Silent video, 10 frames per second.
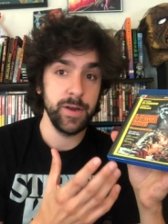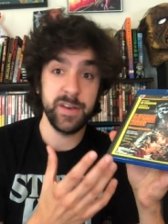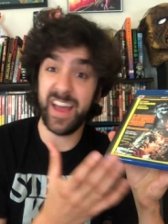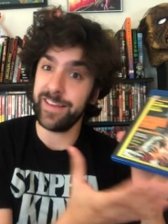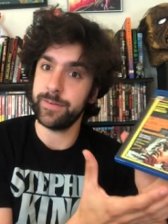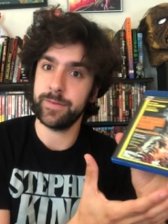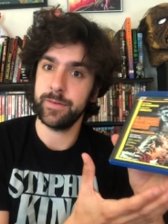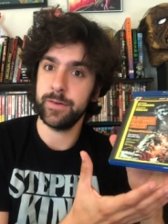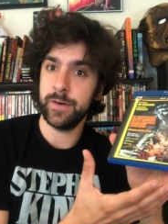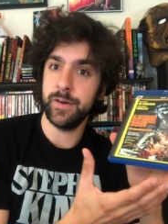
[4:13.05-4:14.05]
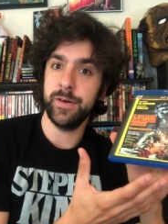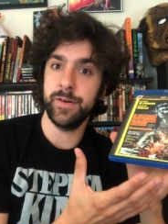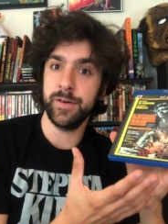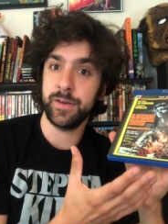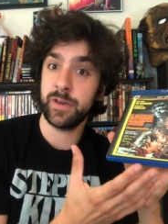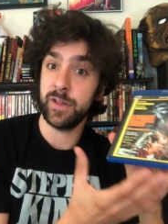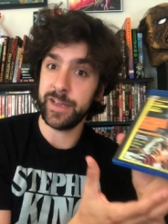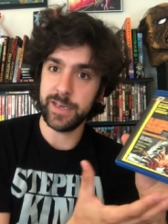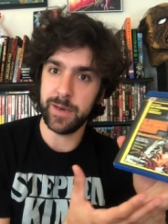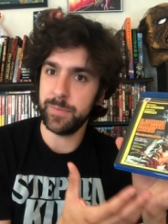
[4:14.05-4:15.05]
nice uh,
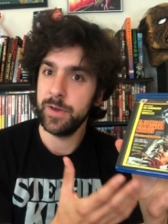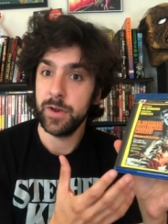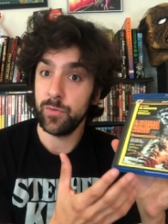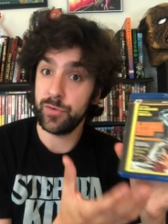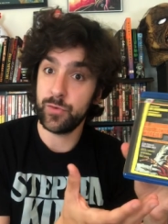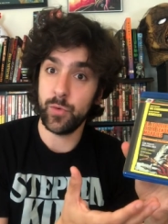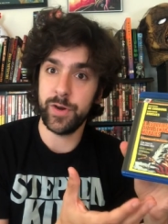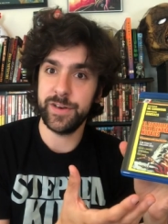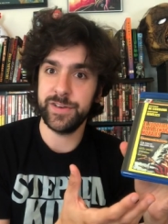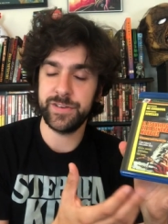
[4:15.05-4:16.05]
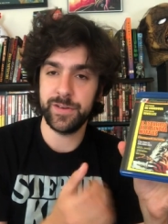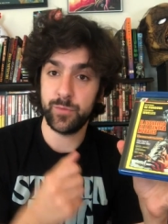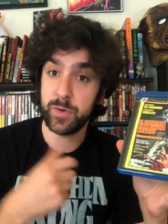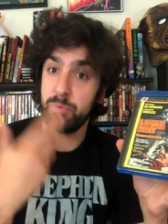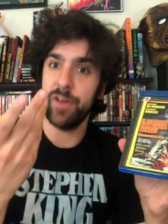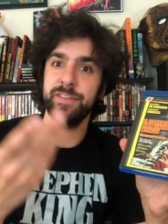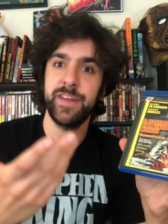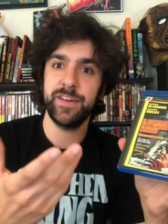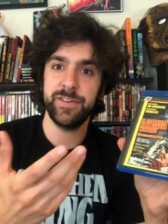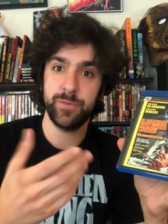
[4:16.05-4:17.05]
cleaned up restored editions
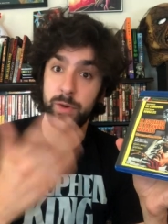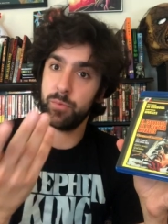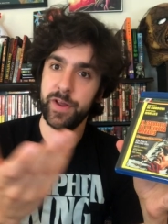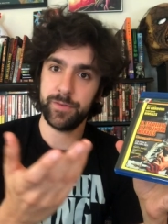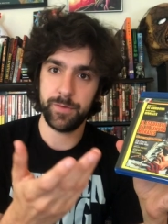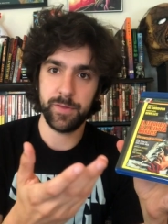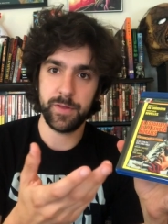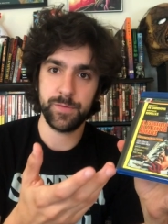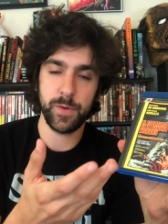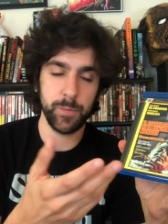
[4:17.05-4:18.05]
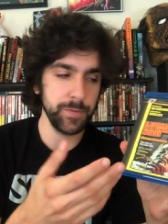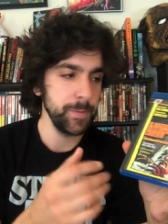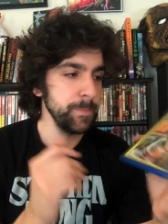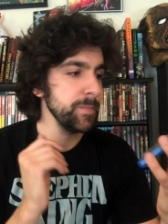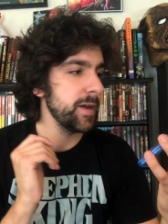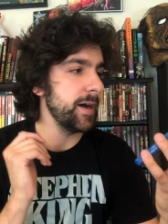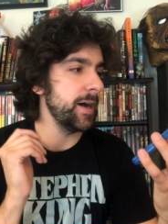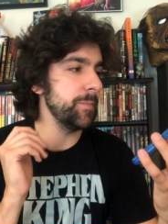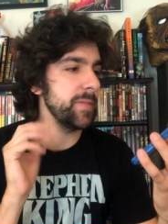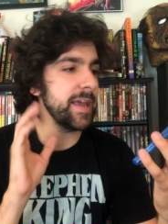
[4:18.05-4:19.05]
representations reappraisals of these films
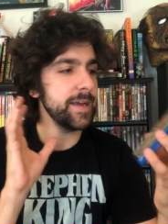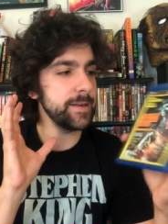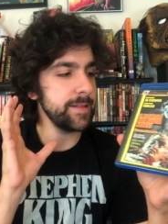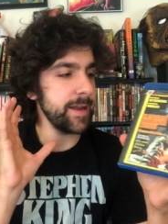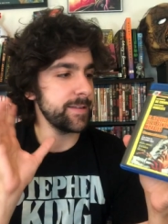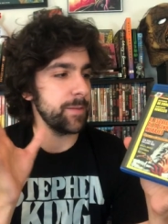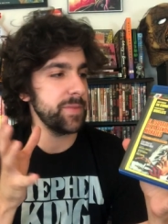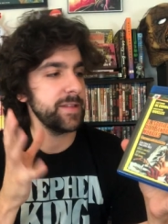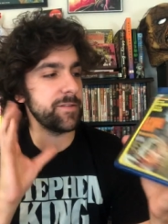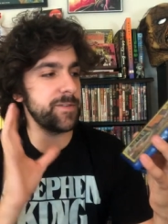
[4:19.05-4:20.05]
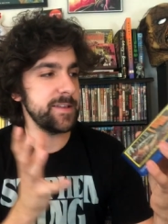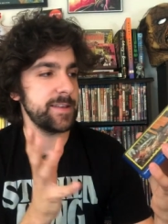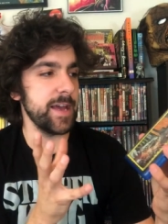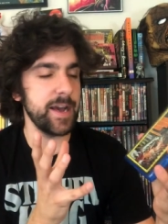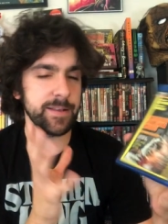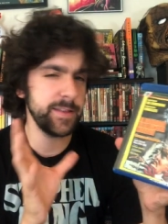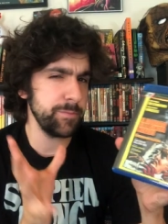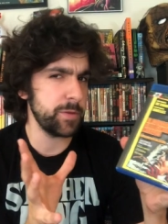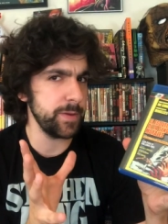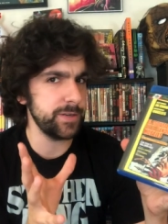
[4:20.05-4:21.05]
um, and that's something that vci seems
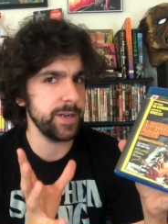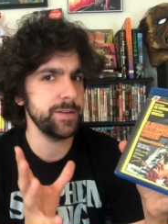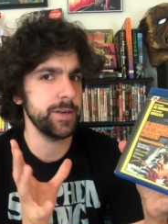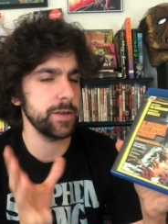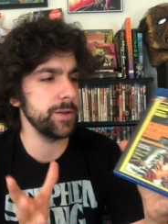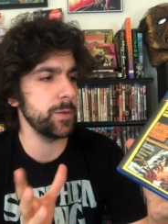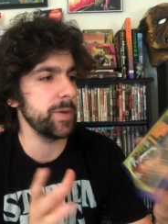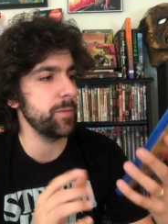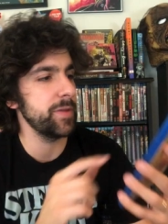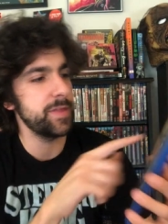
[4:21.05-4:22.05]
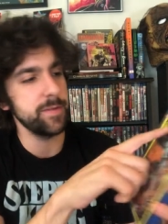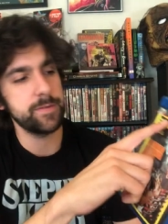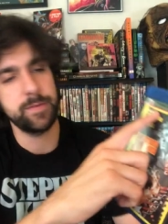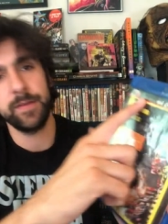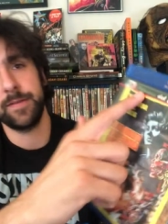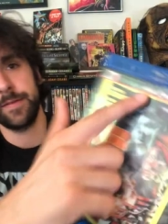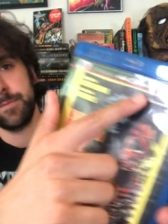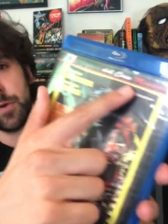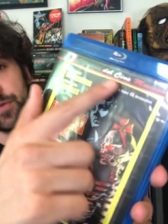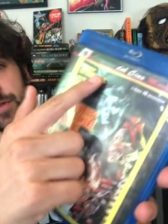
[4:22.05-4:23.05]
to be changing a little bit with this it's
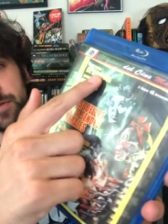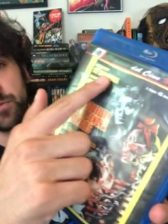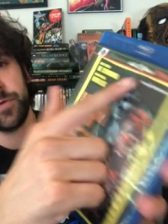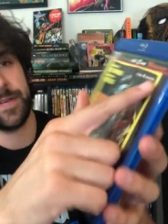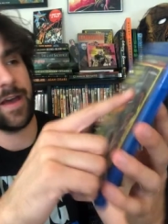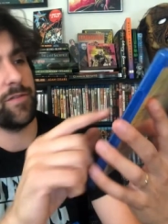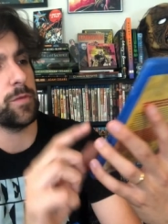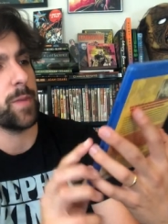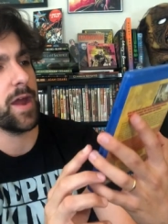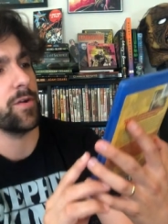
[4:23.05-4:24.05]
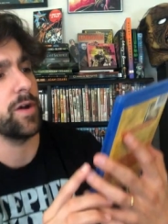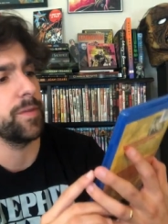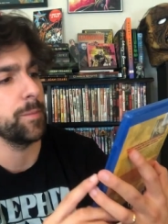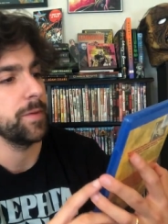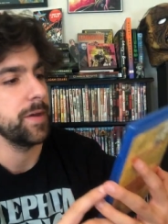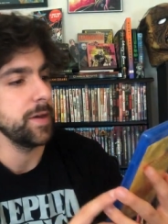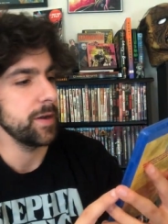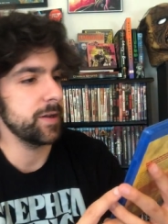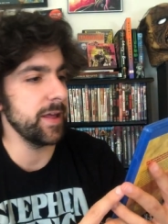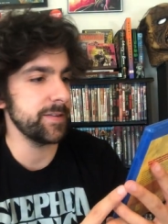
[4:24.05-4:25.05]
both of these movies have this banner on them
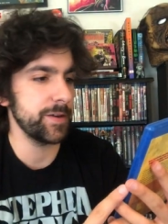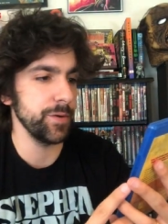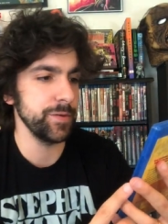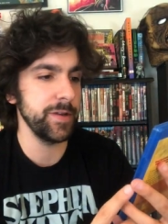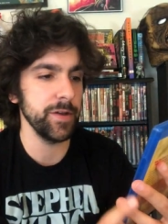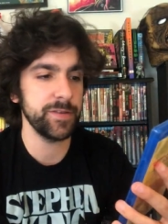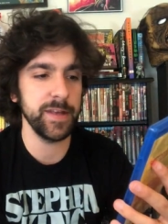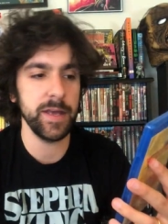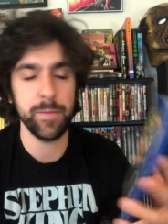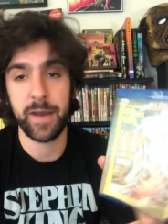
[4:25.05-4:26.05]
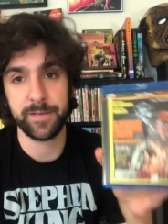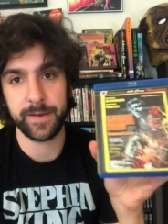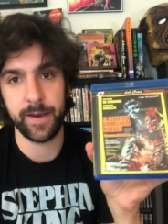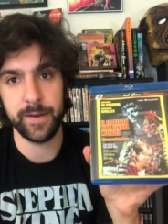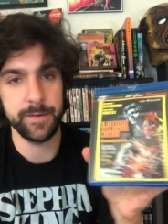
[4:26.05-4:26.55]
Clásicos del Cine Mexican.